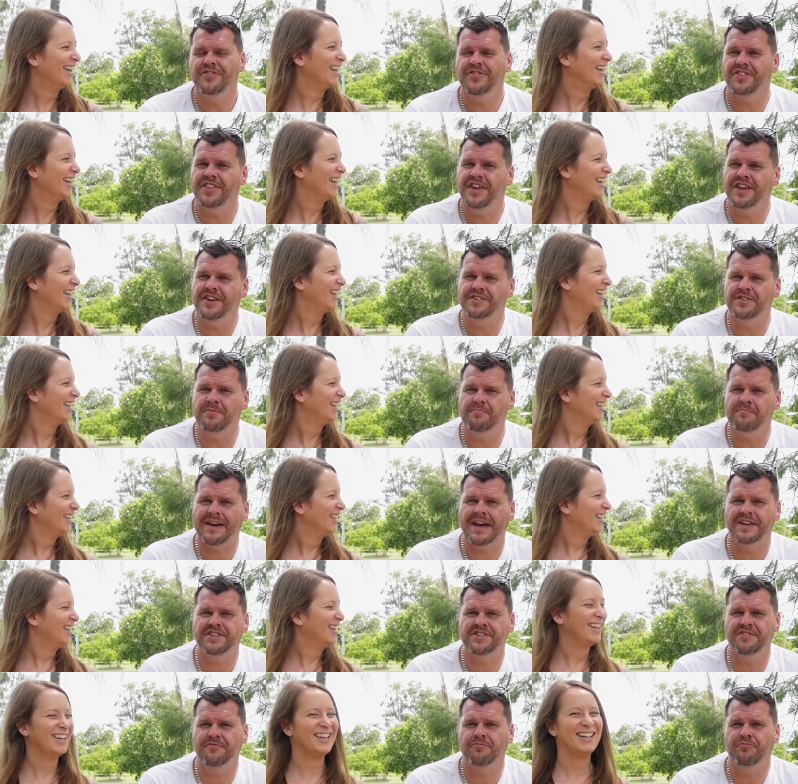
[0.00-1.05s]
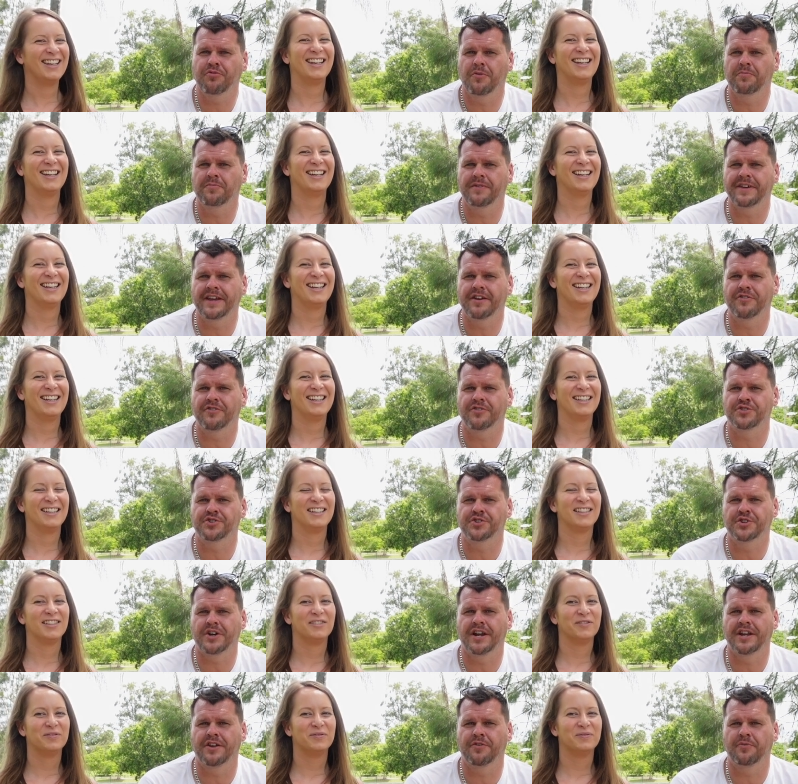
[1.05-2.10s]
Speaker 1: there's a massive problem here in
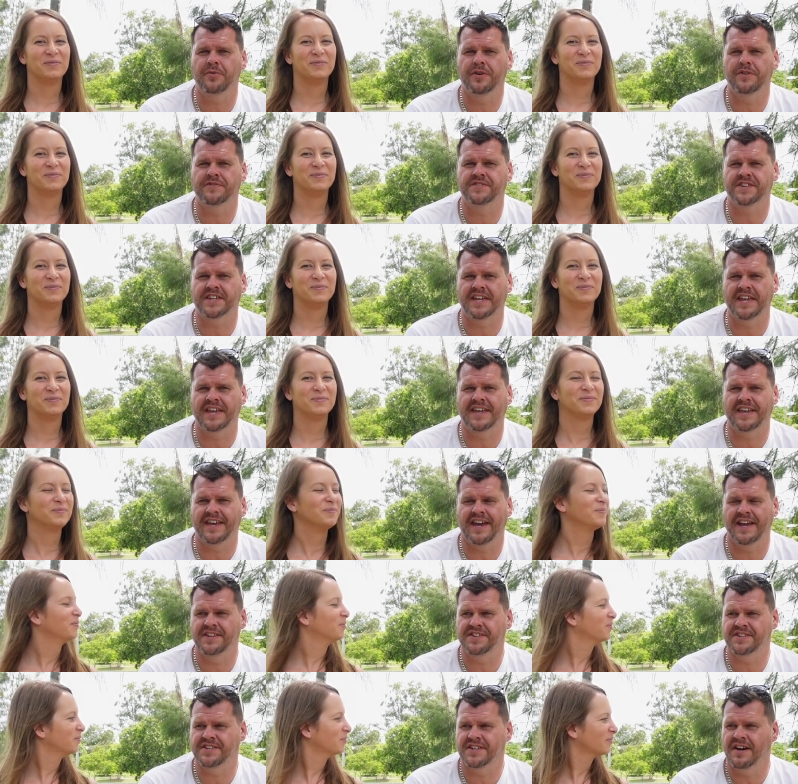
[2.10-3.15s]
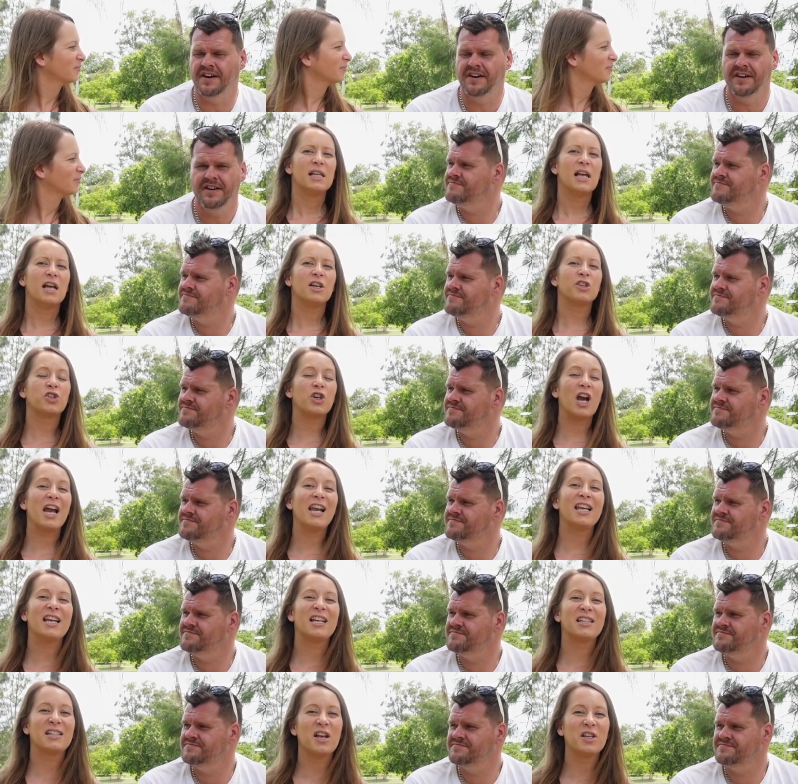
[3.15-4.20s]
Australia with skin cancer.
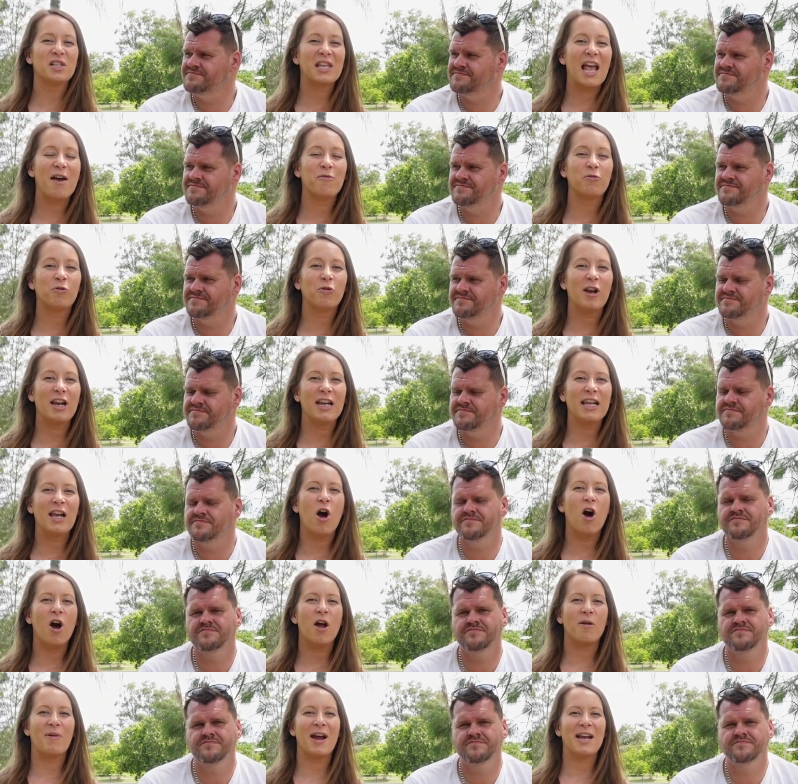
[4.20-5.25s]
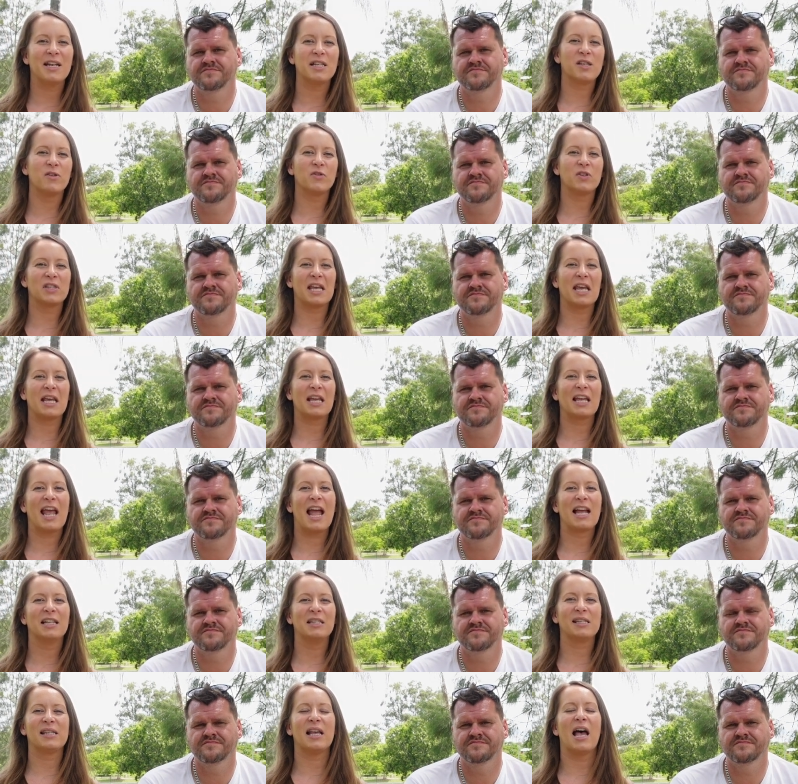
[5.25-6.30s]
Speaker 2: Australia does have really high rates of skin
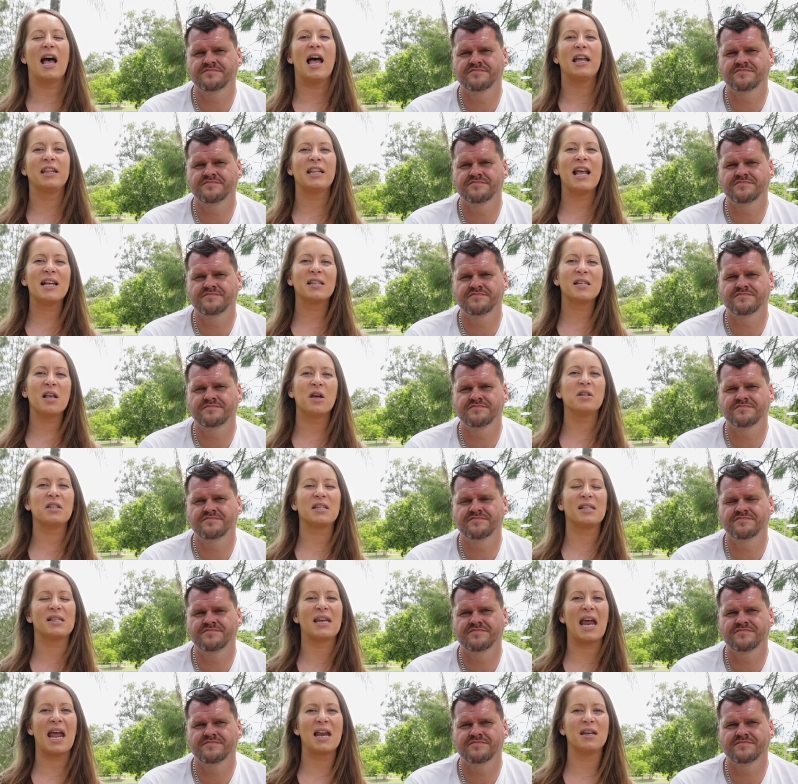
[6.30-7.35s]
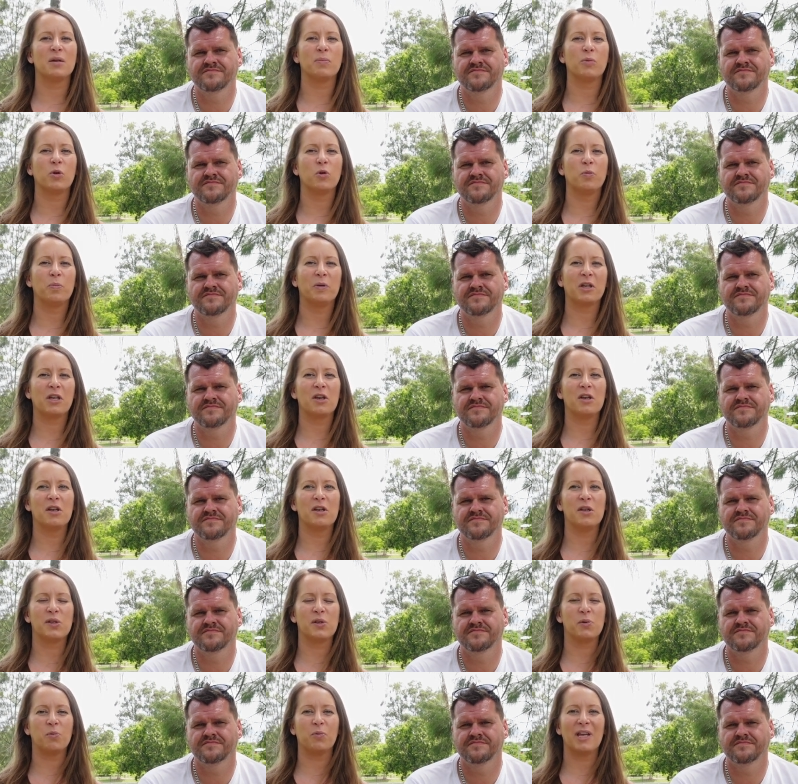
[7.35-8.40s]
cancer and that's understandable
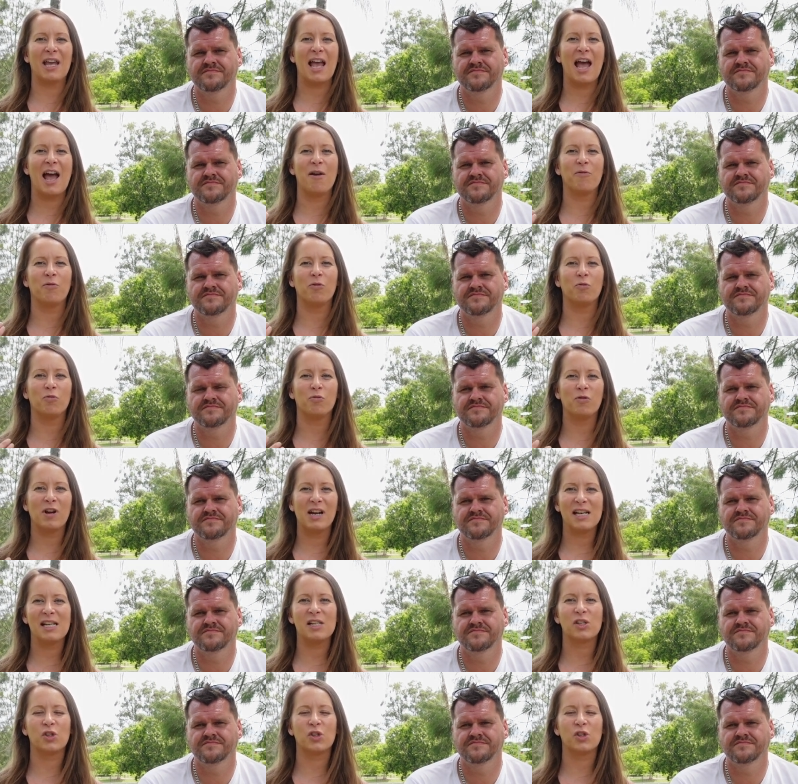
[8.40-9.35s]
because we have really